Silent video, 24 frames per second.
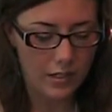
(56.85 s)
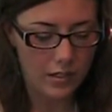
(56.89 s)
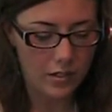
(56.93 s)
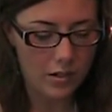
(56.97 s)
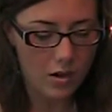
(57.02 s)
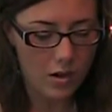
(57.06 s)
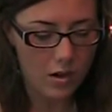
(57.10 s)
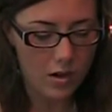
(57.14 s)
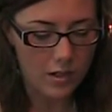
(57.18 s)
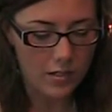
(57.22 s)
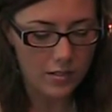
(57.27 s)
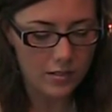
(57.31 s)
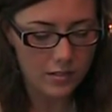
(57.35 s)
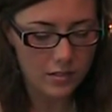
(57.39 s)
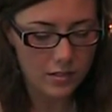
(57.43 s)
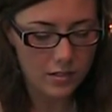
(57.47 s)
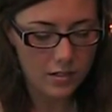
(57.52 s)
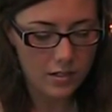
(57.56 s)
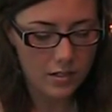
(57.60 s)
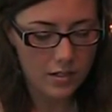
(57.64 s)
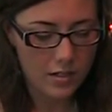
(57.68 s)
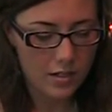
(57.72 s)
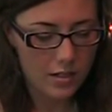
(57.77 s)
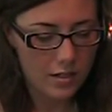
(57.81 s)
cause.
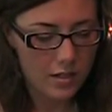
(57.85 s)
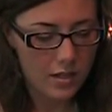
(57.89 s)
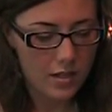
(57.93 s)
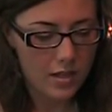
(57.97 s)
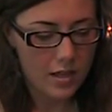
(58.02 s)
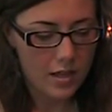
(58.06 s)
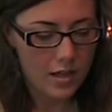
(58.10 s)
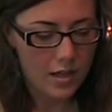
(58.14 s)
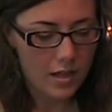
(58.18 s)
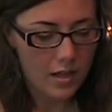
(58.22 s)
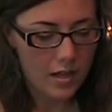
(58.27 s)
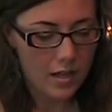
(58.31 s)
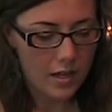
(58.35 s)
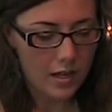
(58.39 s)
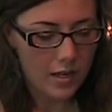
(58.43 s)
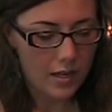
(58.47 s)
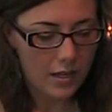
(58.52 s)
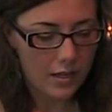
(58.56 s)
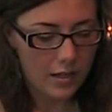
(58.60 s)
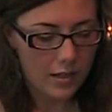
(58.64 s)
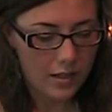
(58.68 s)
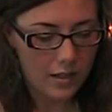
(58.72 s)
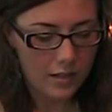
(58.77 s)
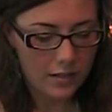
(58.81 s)

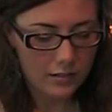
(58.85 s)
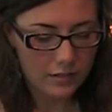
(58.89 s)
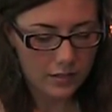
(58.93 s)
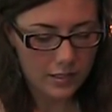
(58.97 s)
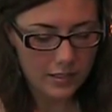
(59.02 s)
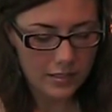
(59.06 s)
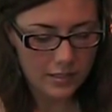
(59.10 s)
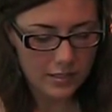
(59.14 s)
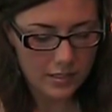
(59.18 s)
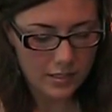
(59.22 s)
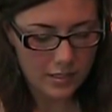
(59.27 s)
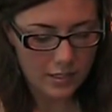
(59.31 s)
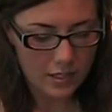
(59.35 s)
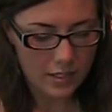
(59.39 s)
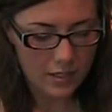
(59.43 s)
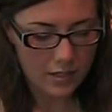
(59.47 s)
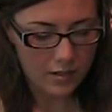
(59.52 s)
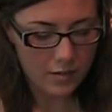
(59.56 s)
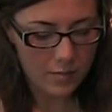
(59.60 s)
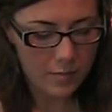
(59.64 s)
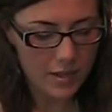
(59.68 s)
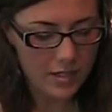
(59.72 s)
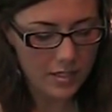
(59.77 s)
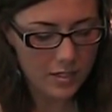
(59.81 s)
Let's see.
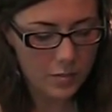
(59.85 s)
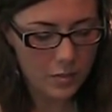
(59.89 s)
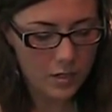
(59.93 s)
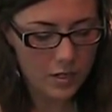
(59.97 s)
The best way